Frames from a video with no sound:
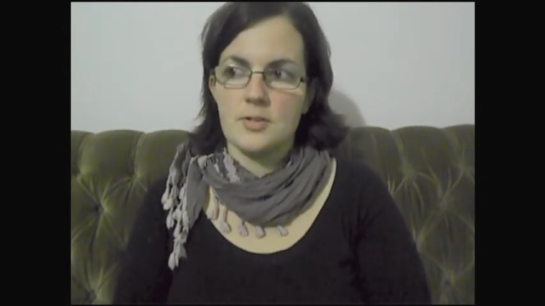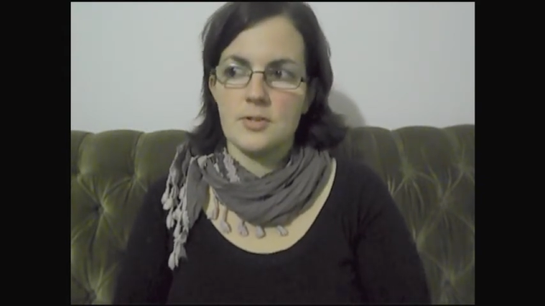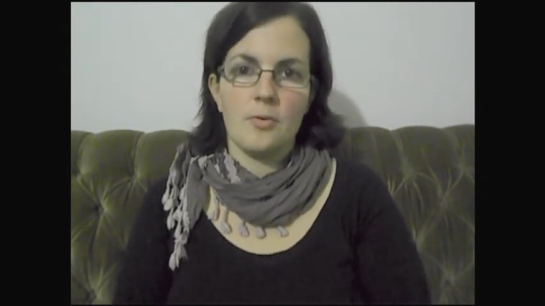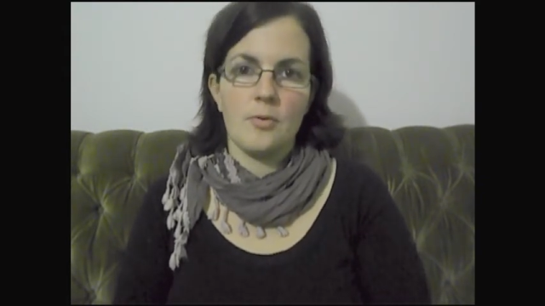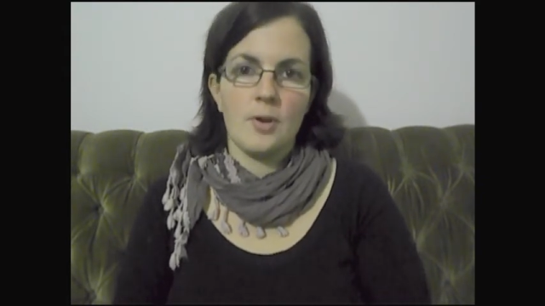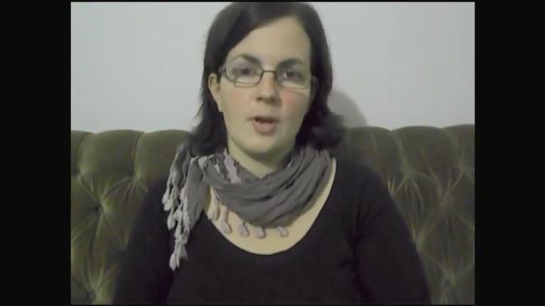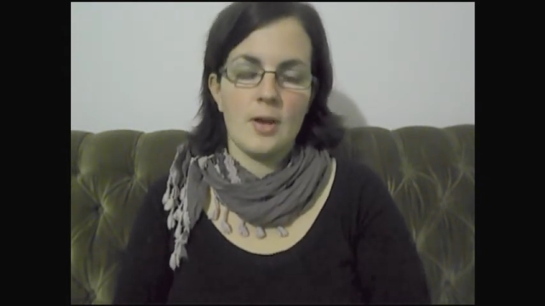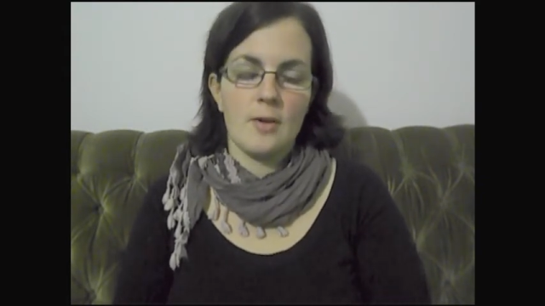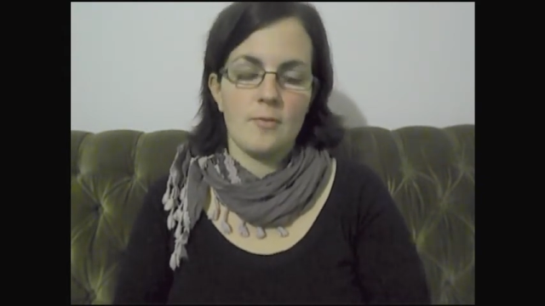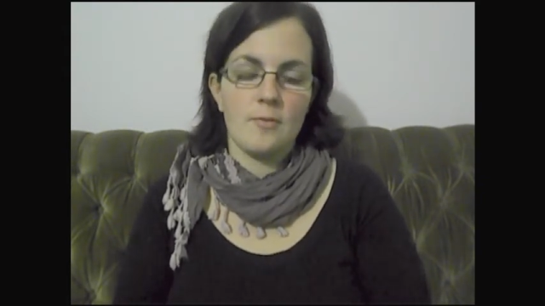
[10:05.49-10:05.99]
who
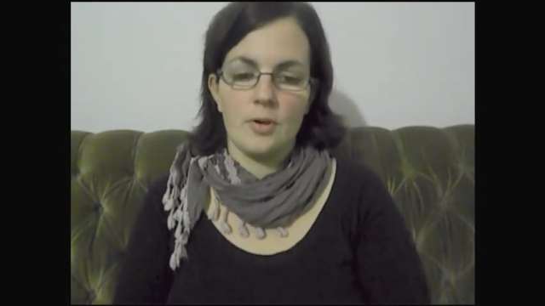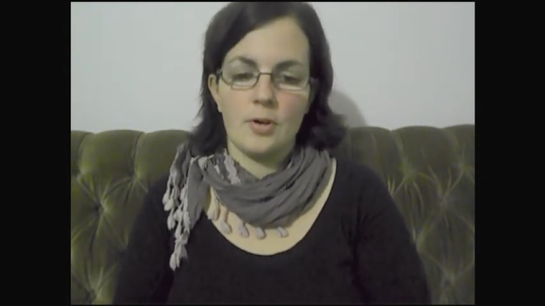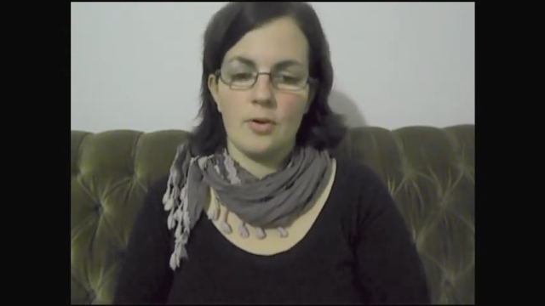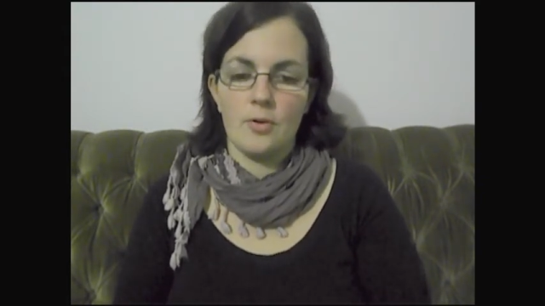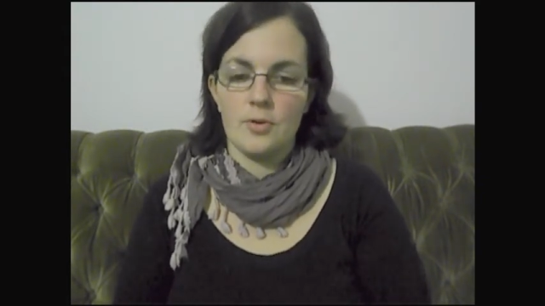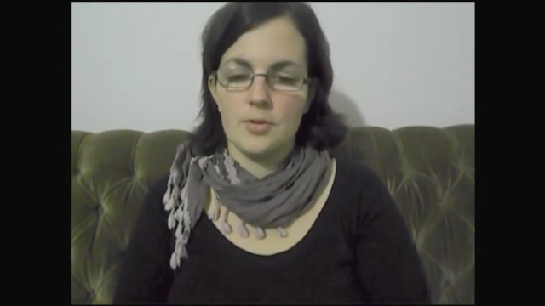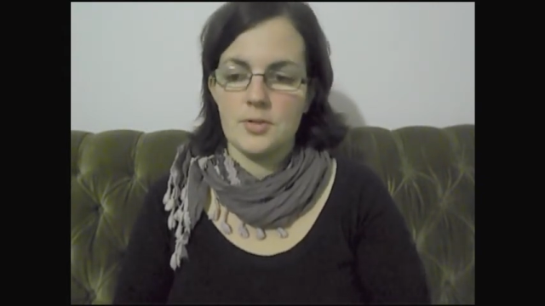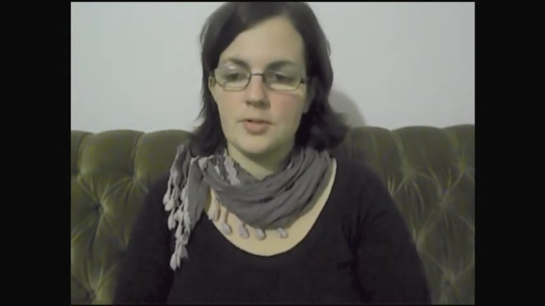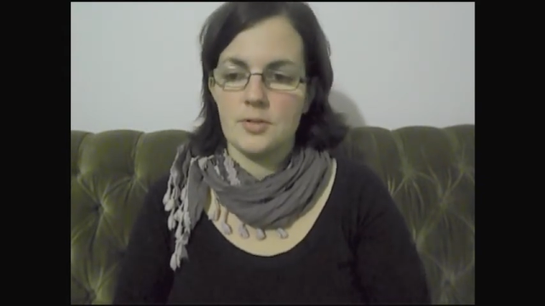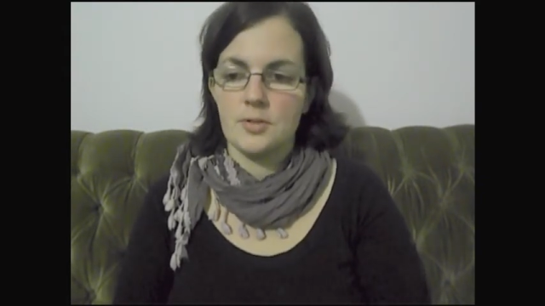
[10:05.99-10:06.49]
have
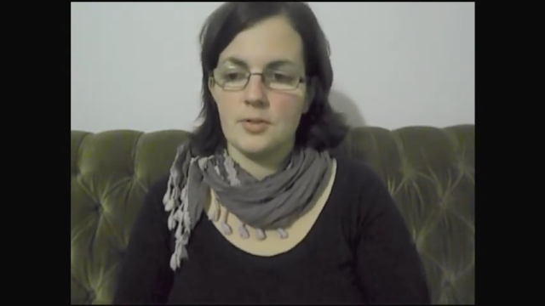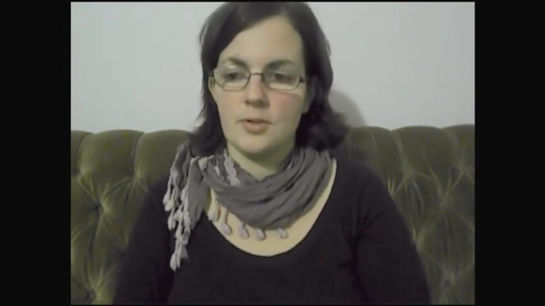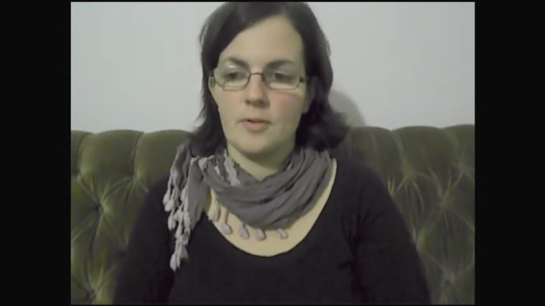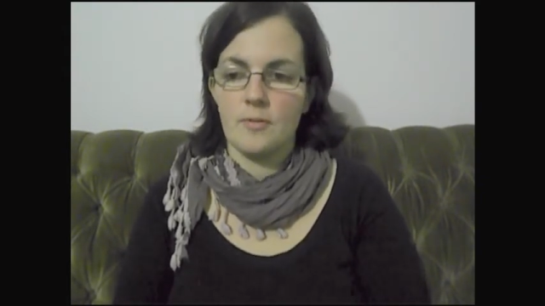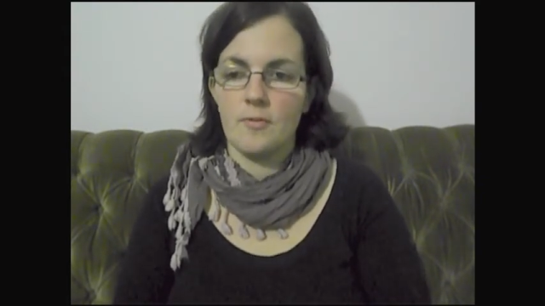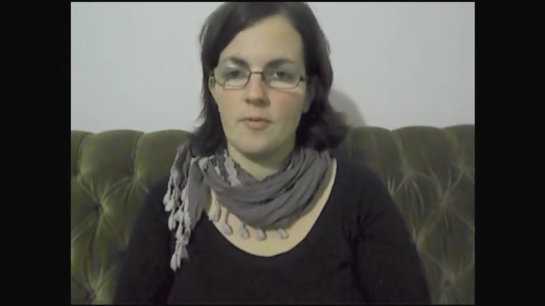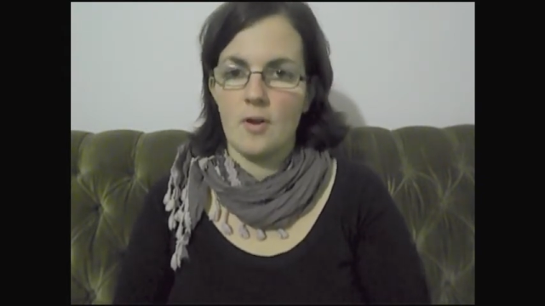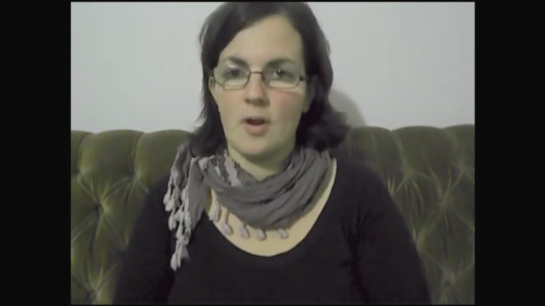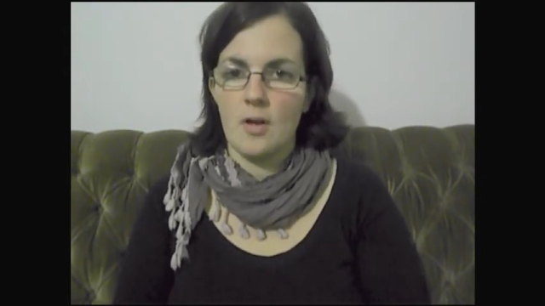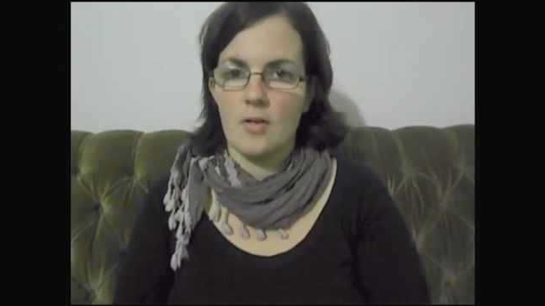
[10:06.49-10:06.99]
lost a
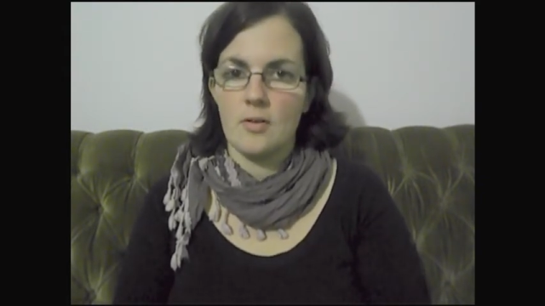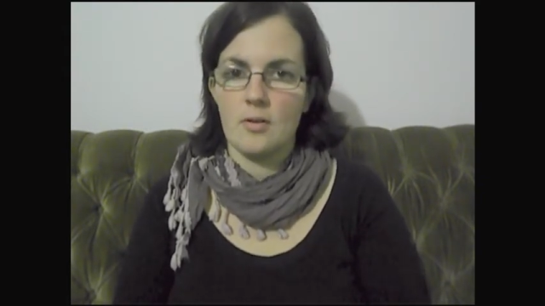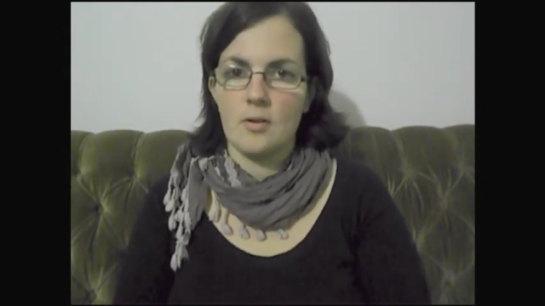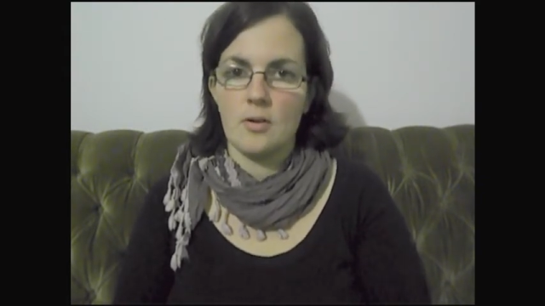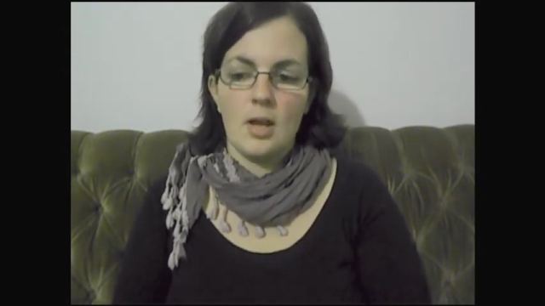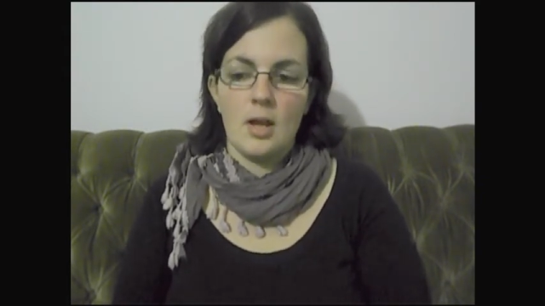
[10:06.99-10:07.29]
father,